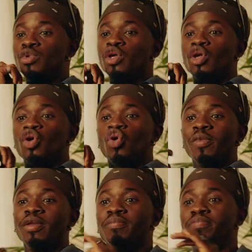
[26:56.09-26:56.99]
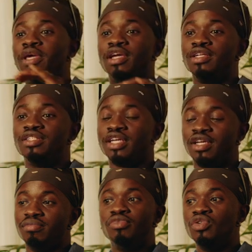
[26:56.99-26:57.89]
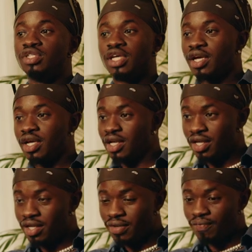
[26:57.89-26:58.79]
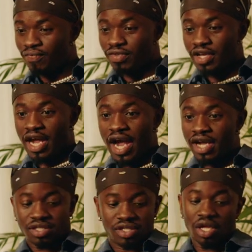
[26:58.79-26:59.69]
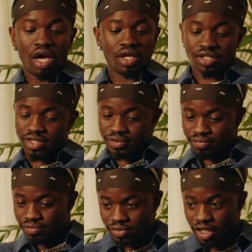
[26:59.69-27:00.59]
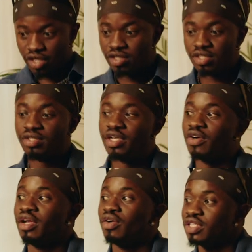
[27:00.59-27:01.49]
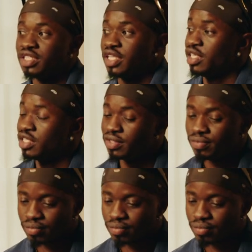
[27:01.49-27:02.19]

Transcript: human beings in music. That's crazy. The guy is nuts. In the studio and on the stage.